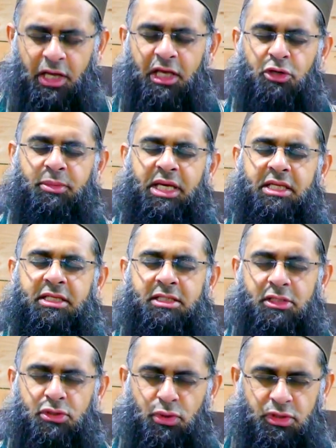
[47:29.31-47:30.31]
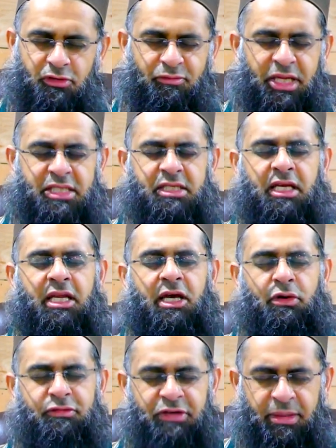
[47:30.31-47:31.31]
You make this a source of blessing in
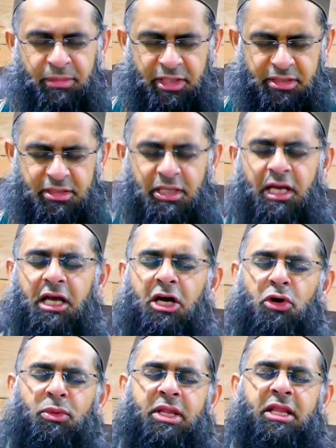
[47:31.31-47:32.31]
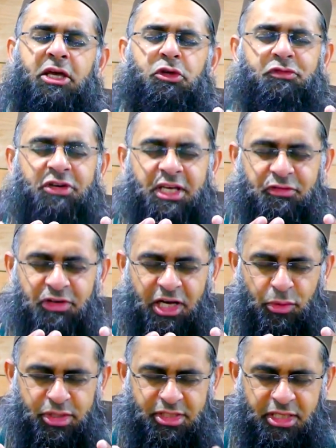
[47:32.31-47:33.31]
our families. Oh Allah, you forgive
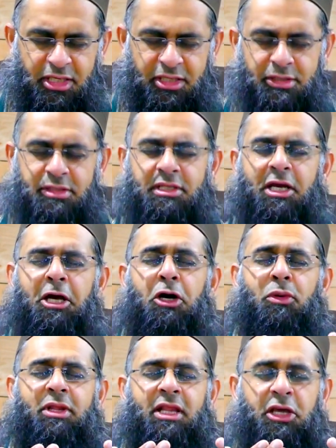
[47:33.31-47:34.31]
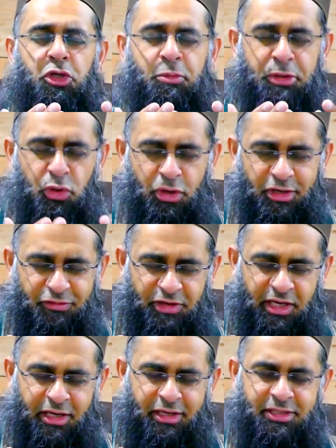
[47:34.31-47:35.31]
our sins. Oh Allah, you
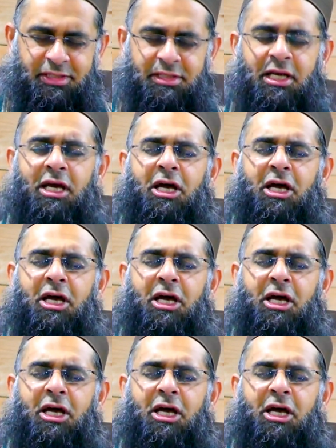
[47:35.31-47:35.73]
purify us.